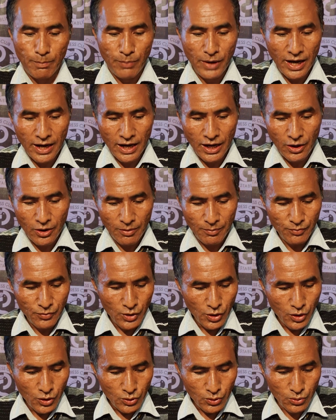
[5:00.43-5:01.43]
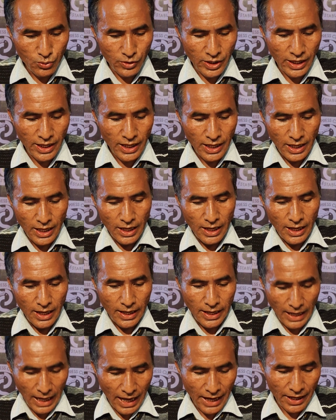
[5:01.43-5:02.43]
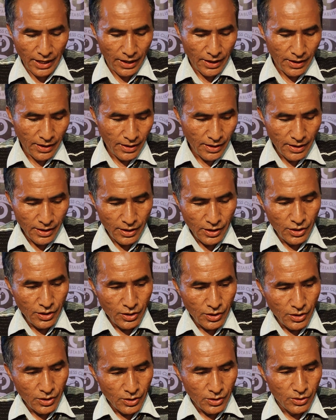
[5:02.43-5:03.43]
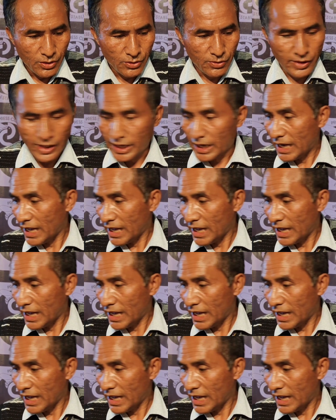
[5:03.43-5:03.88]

per annum to the clan. To the